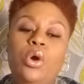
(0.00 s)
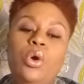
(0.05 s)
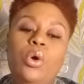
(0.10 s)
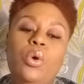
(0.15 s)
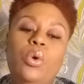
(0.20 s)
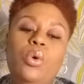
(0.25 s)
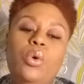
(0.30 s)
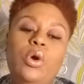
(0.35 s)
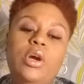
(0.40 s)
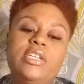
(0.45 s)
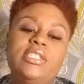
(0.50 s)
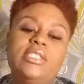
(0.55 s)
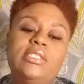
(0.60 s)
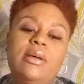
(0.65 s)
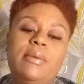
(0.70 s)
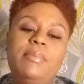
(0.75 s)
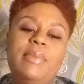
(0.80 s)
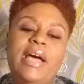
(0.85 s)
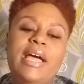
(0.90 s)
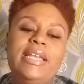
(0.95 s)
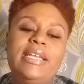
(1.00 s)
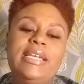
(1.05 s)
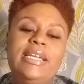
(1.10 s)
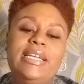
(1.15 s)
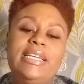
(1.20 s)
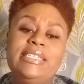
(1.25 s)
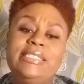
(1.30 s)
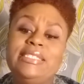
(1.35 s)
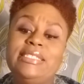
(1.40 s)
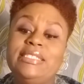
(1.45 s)
or somebody
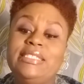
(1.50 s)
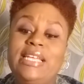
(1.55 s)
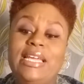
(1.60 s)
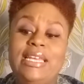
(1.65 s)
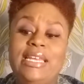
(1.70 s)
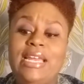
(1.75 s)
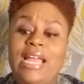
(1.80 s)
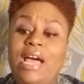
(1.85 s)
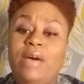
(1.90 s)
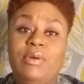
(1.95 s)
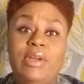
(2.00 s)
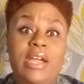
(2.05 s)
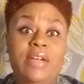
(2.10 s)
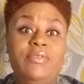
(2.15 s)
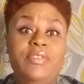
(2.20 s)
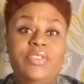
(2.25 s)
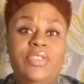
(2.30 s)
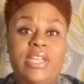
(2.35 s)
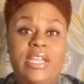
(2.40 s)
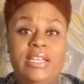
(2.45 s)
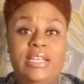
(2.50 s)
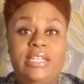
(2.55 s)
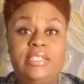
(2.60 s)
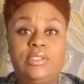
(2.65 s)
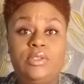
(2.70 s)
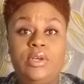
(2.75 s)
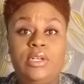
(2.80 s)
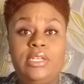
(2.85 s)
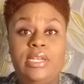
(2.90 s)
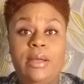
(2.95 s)
is letting out everything that's
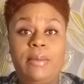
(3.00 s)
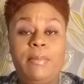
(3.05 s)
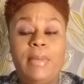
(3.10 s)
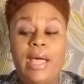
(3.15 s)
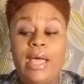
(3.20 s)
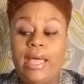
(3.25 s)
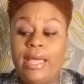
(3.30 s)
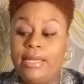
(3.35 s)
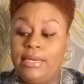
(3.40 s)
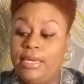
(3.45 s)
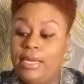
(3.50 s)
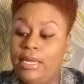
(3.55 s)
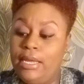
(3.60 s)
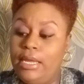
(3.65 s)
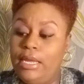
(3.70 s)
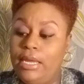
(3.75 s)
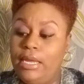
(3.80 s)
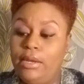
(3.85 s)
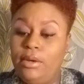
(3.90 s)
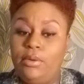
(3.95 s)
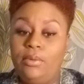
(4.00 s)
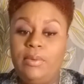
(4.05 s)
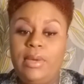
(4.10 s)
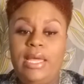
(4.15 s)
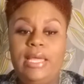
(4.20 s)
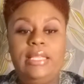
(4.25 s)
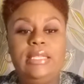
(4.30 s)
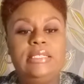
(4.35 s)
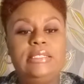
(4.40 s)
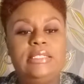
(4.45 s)
on their mind in a
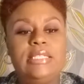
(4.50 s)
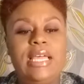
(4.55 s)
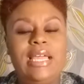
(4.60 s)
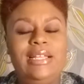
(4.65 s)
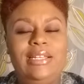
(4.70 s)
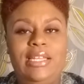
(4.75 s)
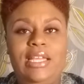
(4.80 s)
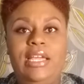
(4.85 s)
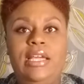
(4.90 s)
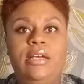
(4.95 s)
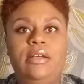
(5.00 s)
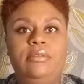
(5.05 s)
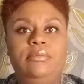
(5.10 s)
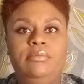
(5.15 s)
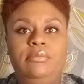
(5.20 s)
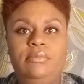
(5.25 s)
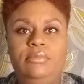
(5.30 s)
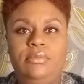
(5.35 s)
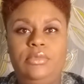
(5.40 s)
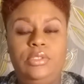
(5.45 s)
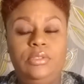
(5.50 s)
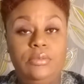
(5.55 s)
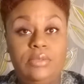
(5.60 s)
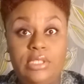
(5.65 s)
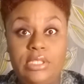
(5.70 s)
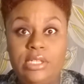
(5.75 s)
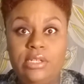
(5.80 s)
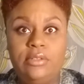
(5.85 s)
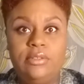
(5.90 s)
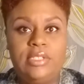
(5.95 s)
way that's like, damn, you
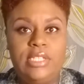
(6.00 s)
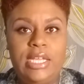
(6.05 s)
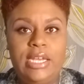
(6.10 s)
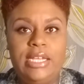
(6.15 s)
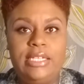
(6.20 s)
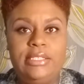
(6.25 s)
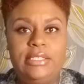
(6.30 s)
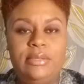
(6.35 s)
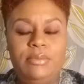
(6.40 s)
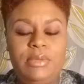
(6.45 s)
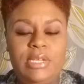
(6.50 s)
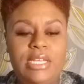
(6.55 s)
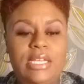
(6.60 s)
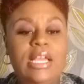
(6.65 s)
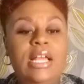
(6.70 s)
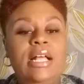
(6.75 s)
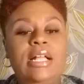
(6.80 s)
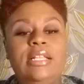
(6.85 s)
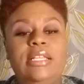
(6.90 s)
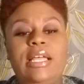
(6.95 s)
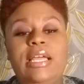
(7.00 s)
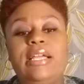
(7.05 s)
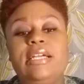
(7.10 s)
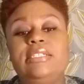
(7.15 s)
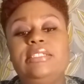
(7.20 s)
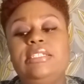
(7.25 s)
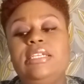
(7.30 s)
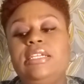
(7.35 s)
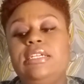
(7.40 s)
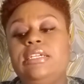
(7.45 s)
really gonna say that to me? Like I
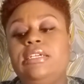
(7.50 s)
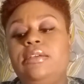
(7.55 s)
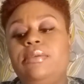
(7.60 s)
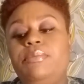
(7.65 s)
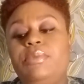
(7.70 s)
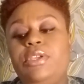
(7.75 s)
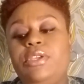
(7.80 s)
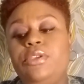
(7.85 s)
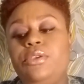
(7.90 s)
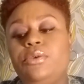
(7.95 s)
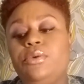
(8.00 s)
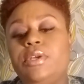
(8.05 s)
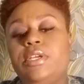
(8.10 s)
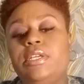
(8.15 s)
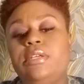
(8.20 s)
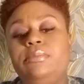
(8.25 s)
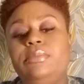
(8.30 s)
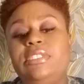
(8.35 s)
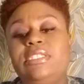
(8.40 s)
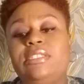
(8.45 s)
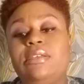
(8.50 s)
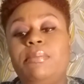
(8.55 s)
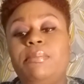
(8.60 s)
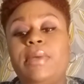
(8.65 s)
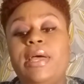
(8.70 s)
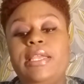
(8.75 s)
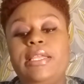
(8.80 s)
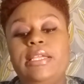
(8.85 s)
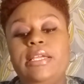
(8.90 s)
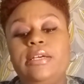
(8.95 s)
said, it could be you, it could be
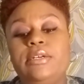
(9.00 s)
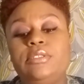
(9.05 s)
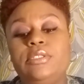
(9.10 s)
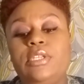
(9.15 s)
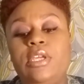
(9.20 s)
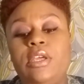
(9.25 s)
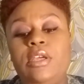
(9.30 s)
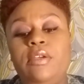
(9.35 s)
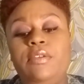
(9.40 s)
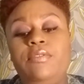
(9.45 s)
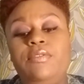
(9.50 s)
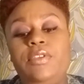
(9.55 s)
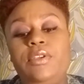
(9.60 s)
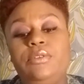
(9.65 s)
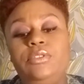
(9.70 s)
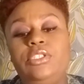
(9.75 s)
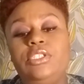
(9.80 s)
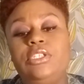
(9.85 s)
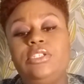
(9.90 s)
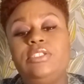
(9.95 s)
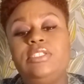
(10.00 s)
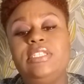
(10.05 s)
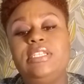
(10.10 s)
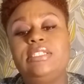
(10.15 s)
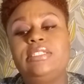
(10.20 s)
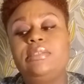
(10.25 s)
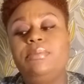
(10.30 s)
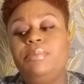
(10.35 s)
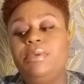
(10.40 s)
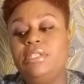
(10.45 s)
somebody else. Future,
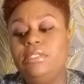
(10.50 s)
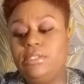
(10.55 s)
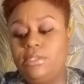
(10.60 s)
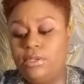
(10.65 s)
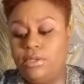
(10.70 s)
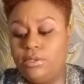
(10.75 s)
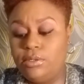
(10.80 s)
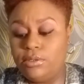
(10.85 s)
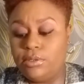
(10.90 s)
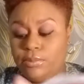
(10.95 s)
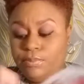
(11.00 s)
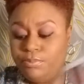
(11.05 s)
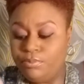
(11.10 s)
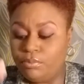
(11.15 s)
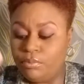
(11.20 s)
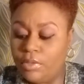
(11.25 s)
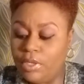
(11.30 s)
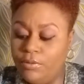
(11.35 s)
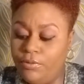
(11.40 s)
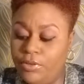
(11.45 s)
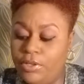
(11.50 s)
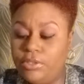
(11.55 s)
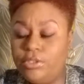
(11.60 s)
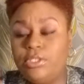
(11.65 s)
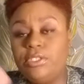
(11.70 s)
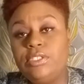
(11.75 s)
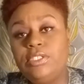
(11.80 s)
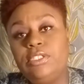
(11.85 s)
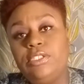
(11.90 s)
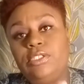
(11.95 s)
Six of Pentacles. Future
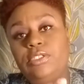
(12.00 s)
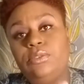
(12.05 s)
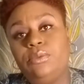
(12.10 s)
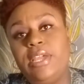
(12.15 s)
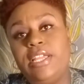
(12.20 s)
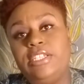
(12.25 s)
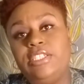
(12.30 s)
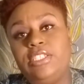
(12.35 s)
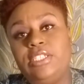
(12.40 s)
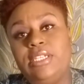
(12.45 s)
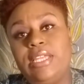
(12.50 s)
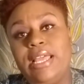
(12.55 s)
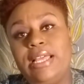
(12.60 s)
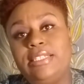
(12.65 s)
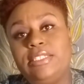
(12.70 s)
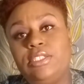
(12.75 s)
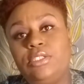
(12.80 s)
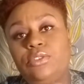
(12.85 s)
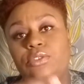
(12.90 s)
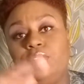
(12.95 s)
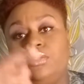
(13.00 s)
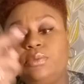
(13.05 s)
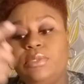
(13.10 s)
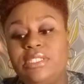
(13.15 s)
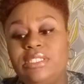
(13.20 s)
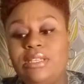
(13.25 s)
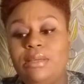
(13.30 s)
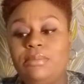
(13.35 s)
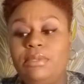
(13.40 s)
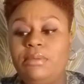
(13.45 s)
situation has to do with
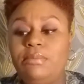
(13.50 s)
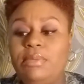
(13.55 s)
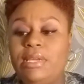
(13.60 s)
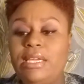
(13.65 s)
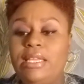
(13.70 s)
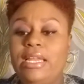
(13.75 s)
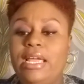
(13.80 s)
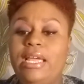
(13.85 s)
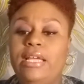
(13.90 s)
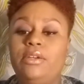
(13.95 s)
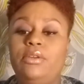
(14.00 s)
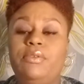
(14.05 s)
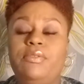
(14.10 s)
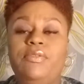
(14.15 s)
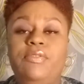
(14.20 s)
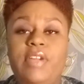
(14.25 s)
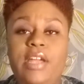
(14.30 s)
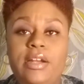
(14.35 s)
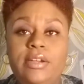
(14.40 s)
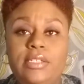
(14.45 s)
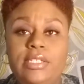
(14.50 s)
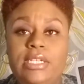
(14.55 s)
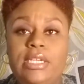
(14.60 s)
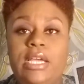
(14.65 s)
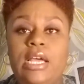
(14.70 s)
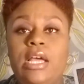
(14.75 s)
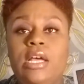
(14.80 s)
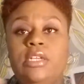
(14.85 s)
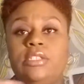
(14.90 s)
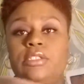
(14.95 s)
something being handled fairly.
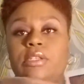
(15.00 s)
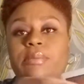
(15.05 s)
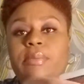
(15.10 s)
So